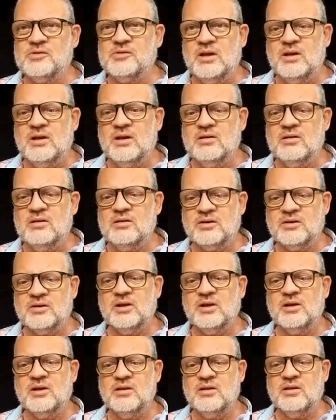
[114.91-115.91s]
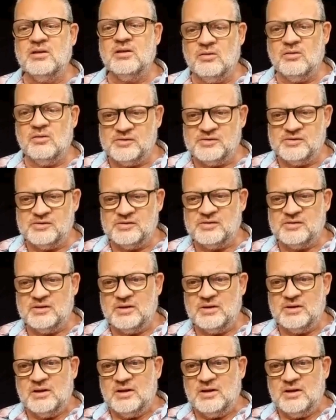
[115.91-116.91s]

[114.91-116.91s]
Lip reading: to their security officers.